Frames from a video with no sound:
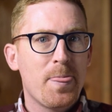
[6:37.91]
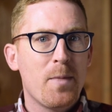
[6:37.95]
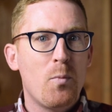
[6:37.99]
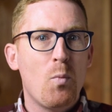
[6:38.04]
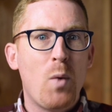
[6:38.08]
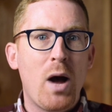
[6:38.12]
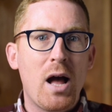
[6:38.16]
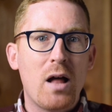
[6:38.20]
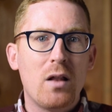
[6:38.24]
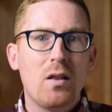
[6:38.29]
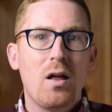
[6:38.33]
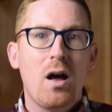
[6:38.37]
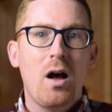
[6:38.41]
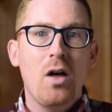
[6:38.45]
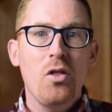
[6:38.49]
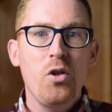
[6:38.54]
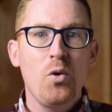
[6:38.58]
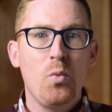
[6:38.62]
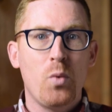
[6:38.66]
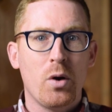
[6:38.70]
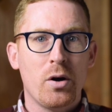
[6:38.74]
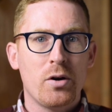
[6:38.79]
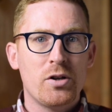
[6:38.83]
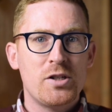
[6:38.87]
while
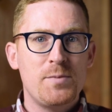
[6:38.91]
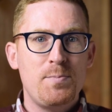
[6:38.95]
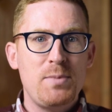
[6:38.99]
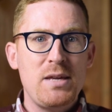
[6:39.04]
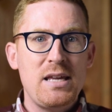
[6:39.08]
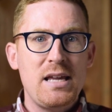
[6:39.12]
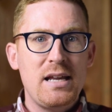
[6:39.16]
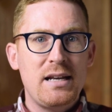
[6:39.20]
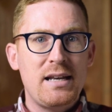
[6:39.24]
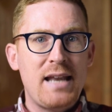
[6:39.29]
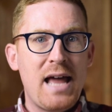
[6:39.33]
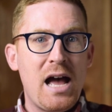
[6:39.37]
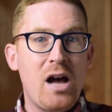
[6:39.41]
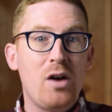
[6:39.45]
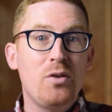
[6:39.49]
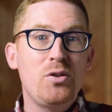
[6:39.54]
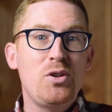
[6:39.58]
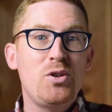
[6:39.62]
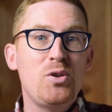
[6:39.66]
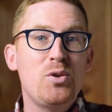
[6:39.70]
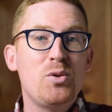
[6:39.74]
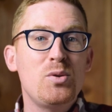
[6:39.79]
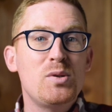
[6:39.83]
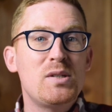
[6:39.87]
other words being now
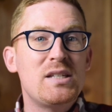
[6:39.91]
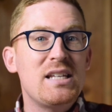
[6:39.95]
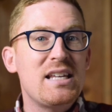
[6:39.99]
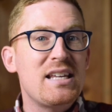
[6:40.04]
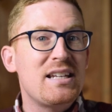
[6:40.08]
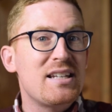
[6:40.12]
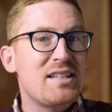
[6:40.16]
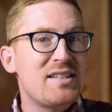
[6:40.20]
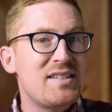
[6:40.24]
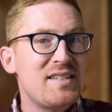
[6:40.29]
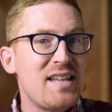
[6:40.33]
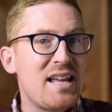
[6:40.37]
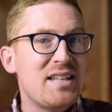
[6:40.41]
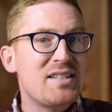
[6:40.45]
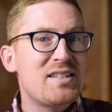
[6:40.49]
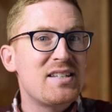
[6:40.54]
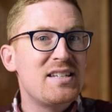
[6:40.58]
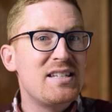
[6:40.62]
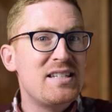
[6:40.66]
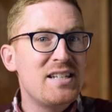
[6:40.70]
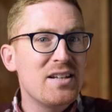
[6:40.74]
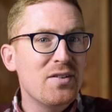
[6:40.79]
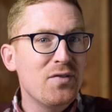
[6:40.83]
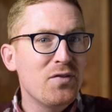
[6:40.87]
used in a sense
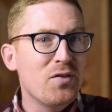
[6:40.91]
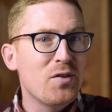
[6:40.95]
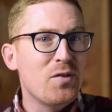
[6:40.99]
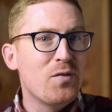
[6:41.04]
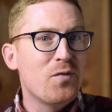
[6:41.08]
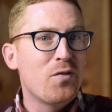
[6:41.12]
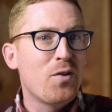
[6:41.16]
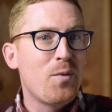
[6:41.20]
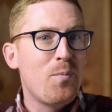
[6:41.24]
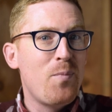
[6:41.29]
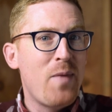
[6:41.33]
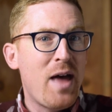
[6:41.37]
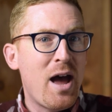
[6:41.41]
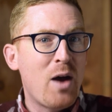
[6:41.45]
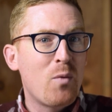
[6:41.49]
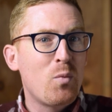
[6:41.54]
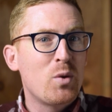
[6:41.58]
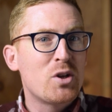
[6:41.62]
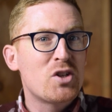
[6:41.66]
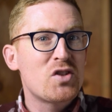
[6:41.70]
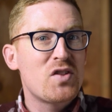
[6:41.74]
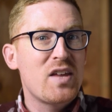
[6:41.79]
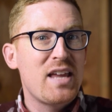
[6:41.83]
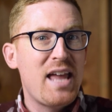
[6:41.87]
different from that
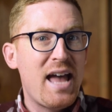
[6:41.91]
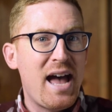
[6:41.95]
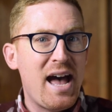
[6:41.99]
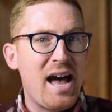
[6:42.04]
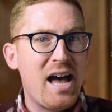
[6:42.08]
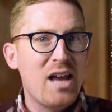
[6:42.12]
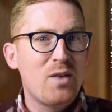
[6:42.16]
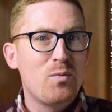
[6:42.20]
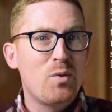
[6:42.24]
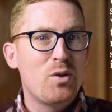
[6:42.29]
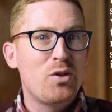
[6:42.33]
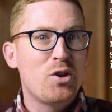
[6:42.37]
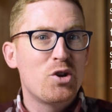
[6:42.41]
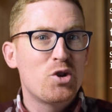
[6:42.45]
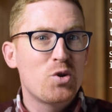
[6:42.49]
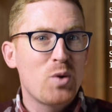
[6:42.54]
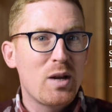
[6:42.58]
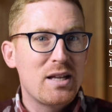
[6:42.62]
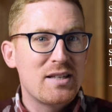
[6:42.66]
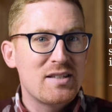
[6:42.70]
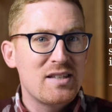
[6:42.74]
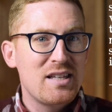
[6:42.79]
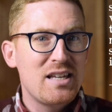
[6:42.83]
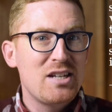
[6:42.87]
which they had when the
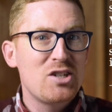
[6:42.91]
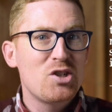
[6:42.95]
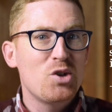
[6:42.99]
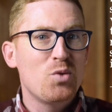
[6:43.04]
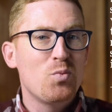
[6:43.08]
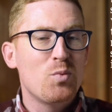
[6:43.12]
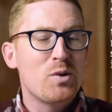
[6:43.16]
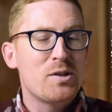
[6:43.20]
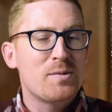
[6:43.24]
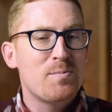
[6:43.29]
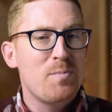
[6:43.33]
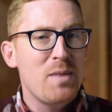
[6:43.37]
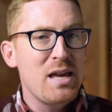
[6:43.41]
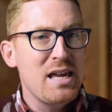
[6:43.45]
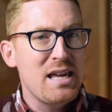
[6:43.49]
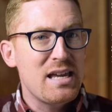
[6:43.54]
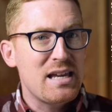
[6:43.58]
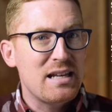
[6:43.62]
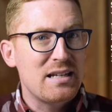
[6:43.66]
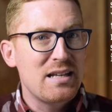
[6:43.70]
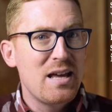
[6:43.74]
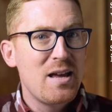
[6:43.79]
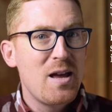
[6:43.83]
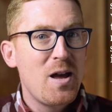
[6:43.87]
translation was
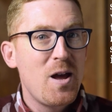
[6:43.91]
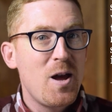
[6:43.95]
made,